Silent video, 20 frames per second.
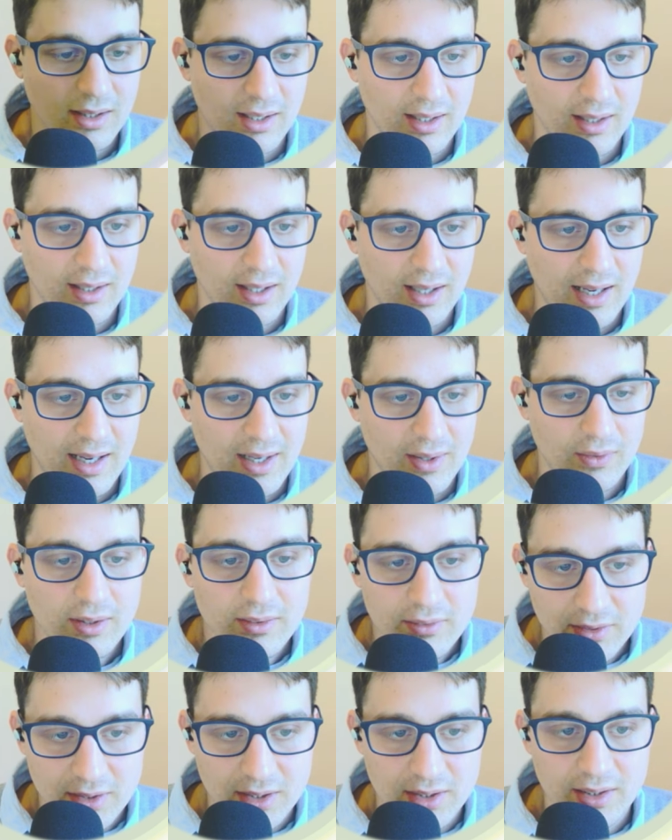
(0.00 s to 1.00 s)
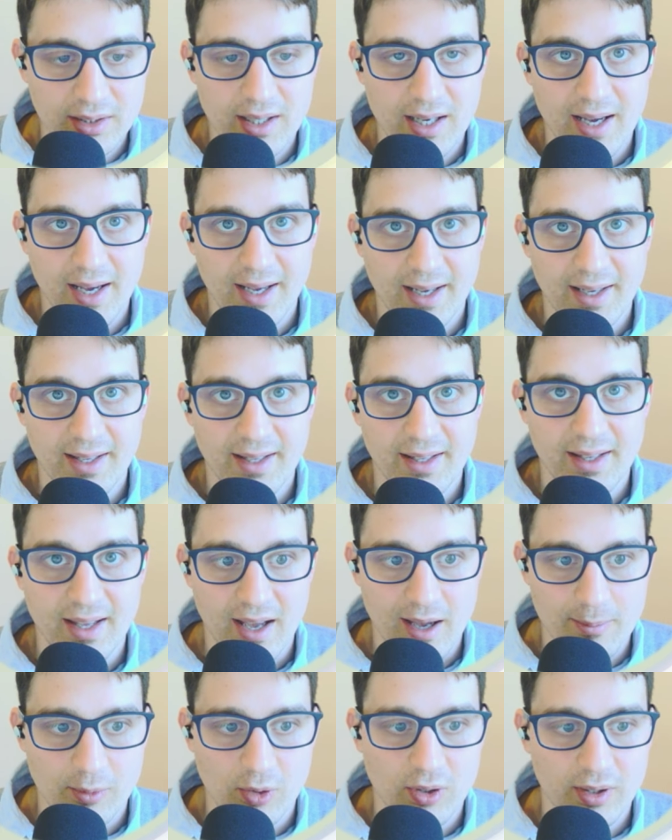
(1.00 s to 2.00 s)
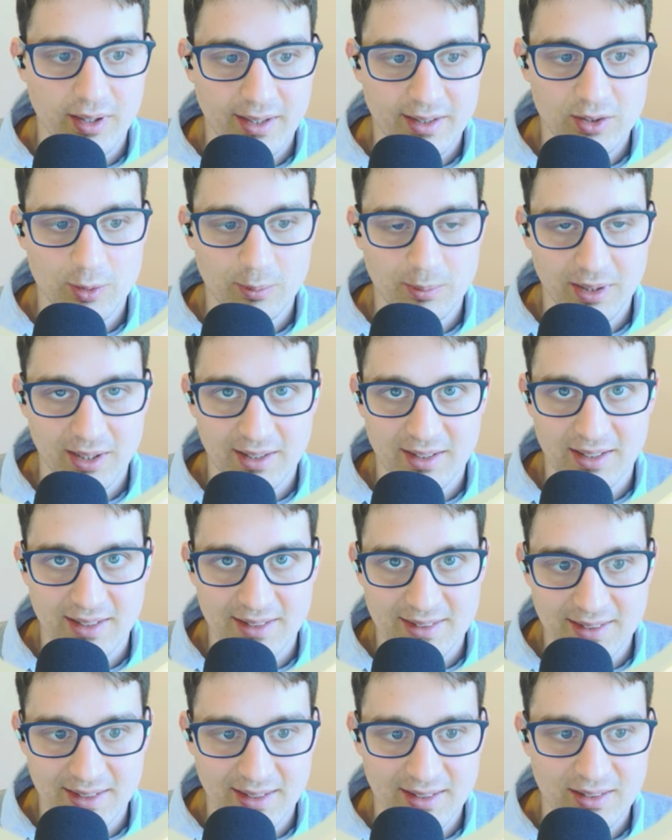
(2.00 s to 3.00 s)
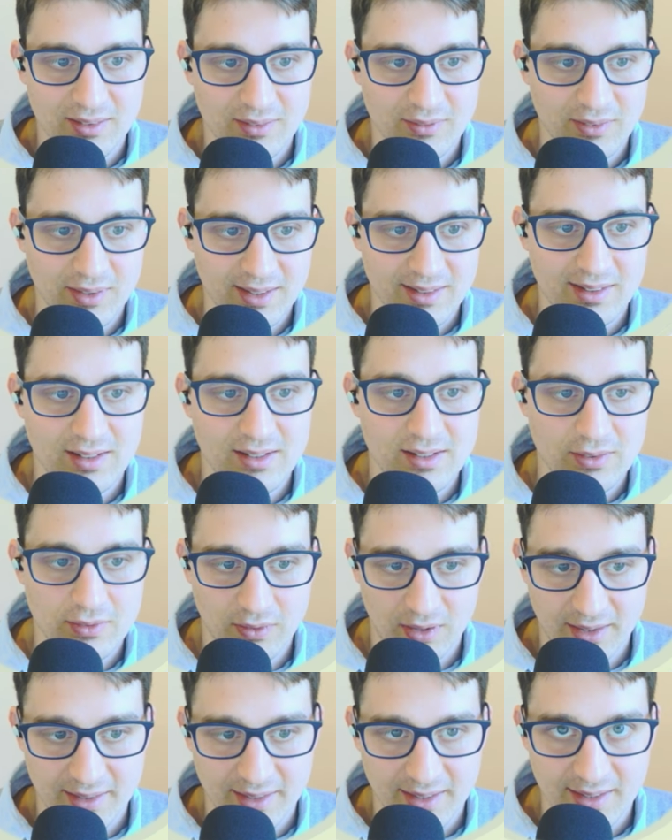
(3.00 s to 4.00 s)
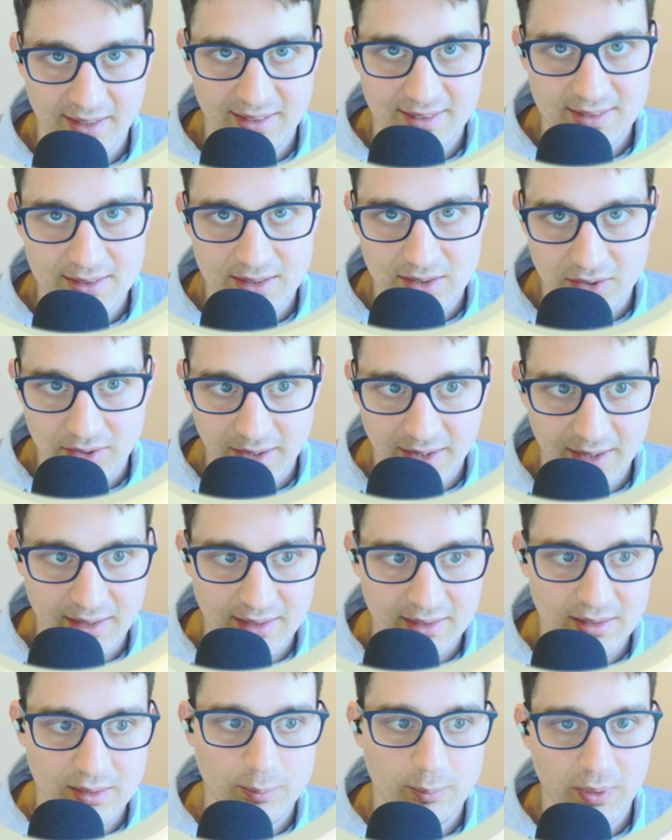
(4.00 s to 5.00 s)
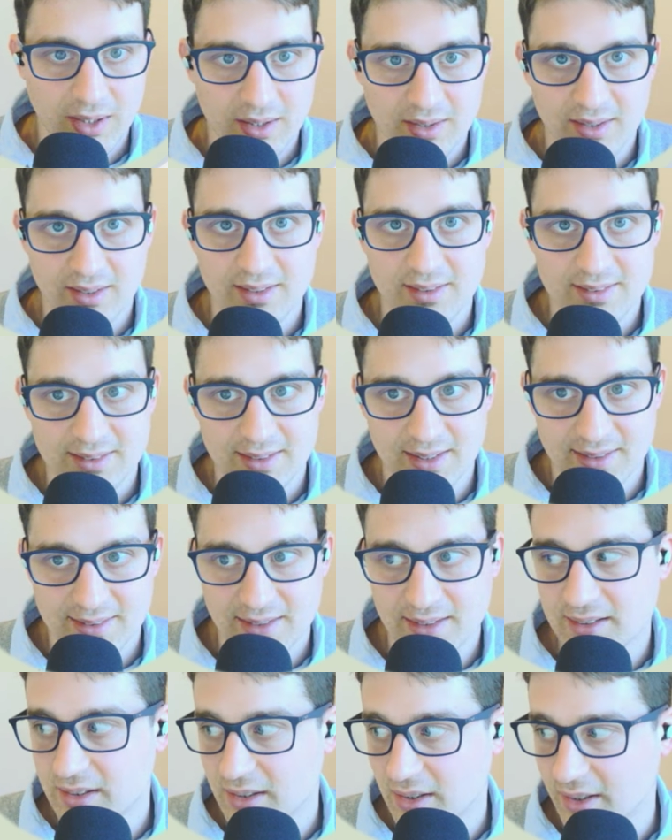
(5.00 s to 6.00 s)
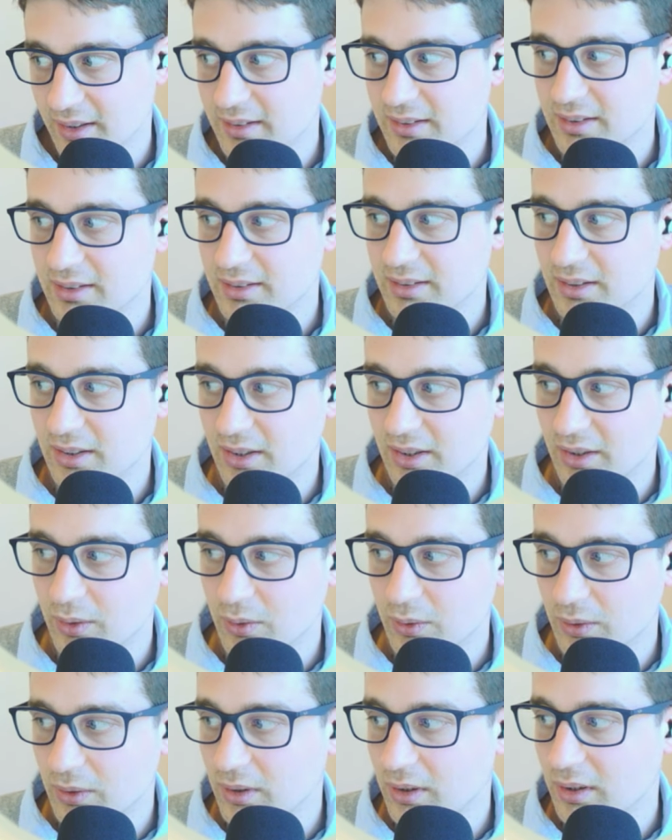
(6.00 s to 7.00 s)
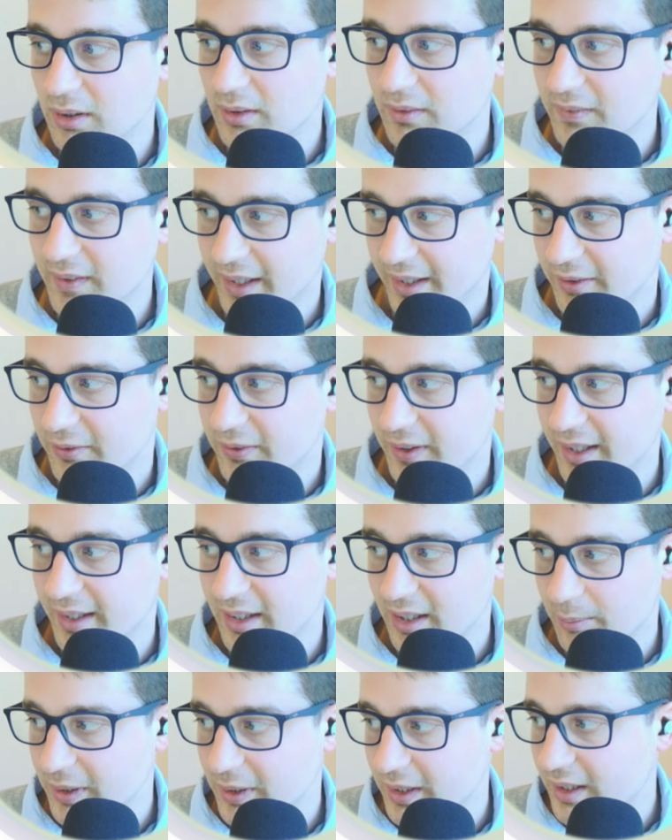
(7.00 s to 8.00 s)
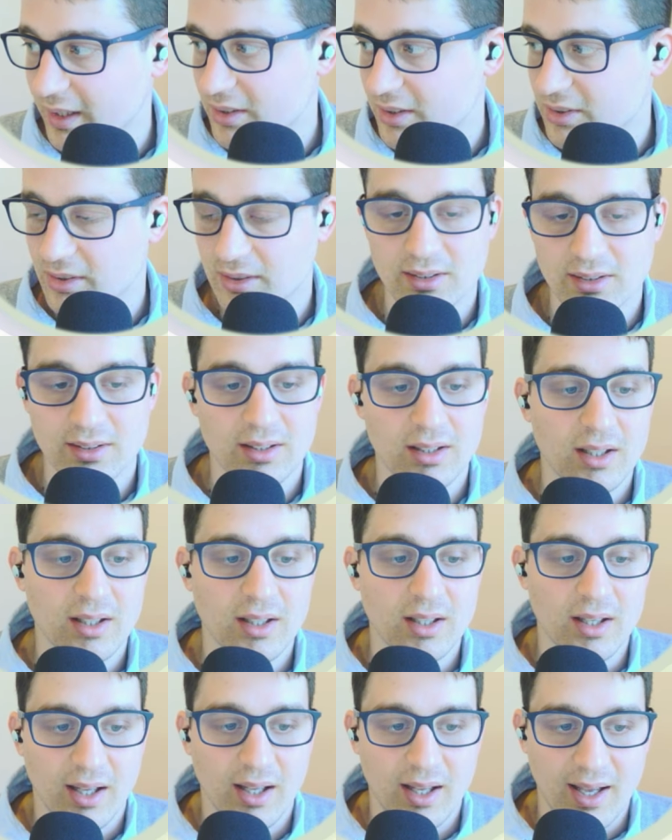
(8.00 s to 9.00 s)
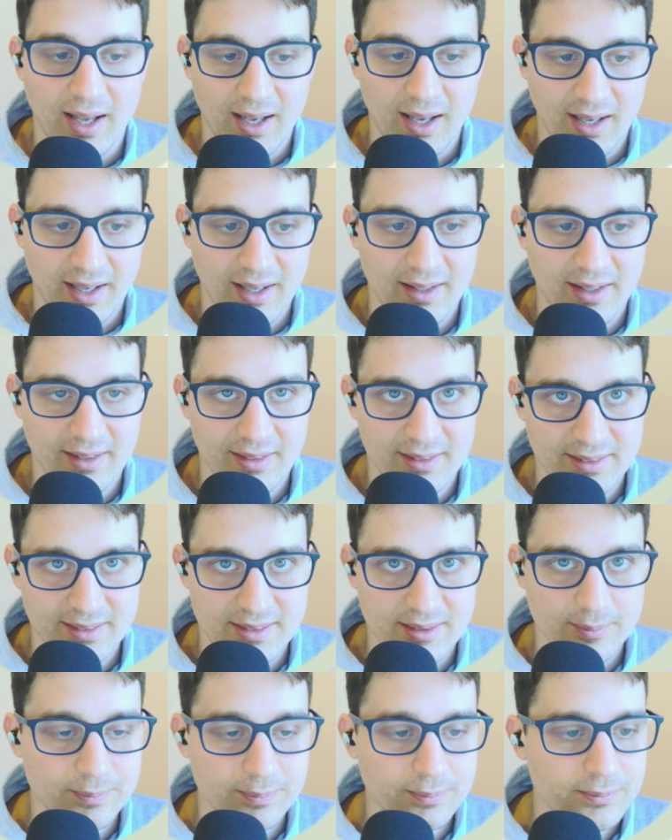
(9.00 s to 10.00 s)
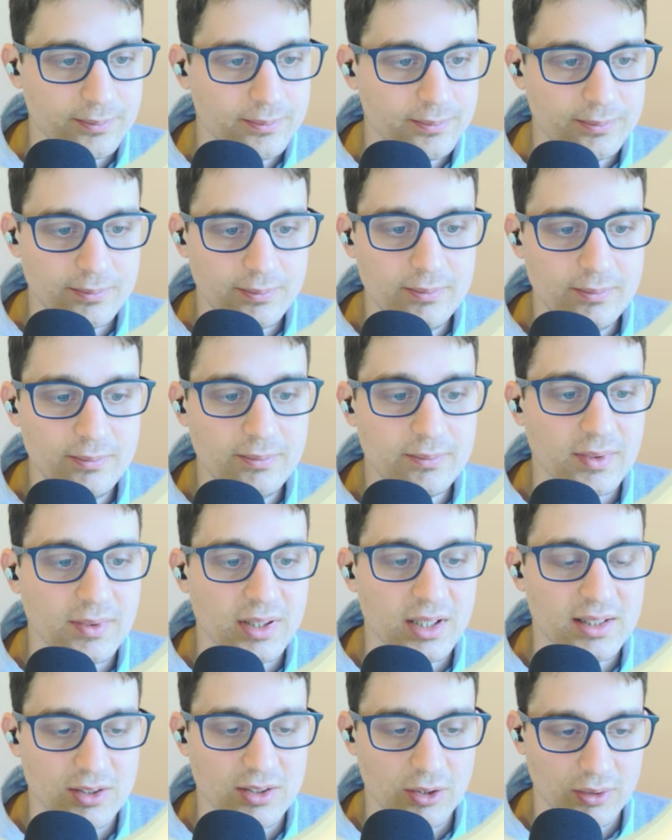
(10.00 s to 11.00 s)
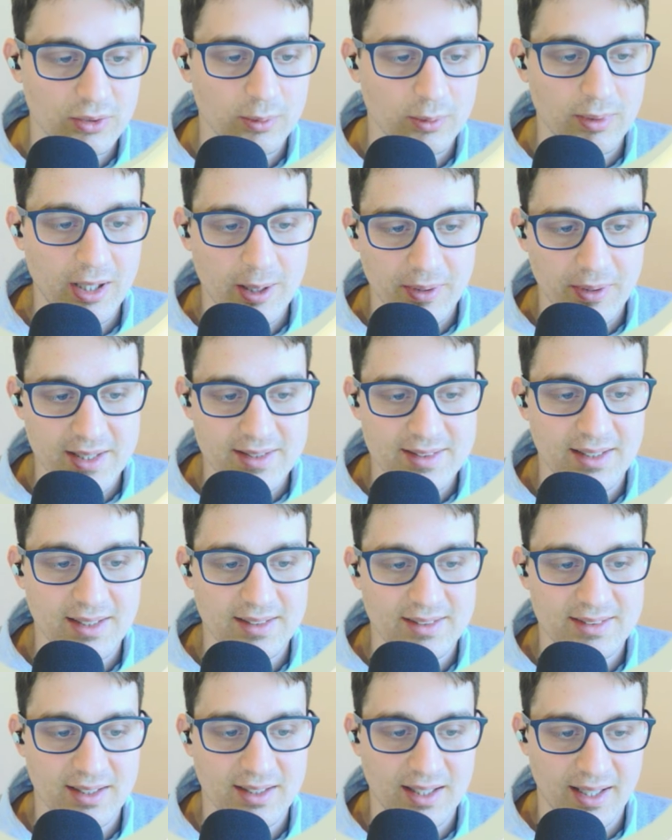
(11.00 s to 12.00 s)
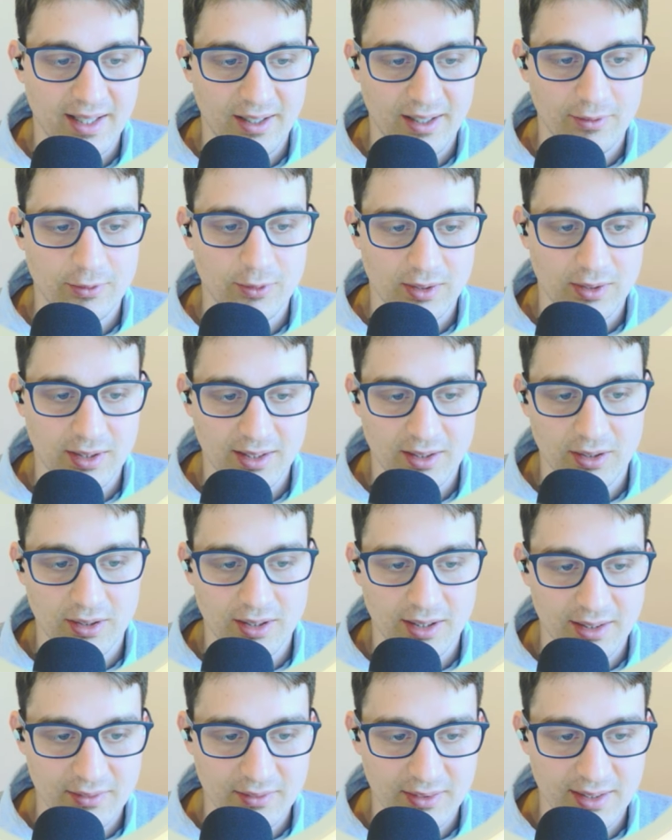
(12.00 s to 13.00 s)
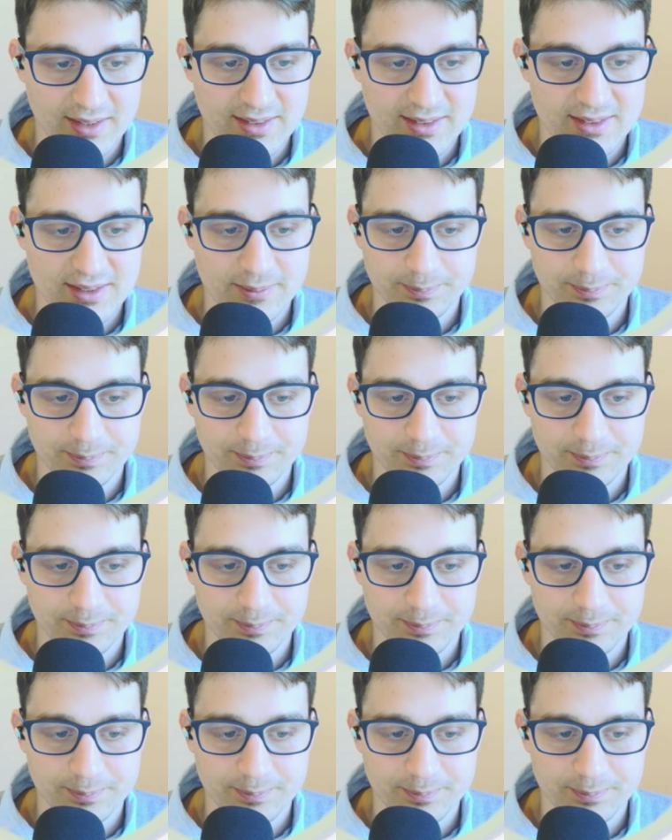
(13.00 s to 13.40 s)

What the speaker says: However, I am going to be greeted with this warning screen because this is not a Google verified application. And so to bypass this, I have to click on advanced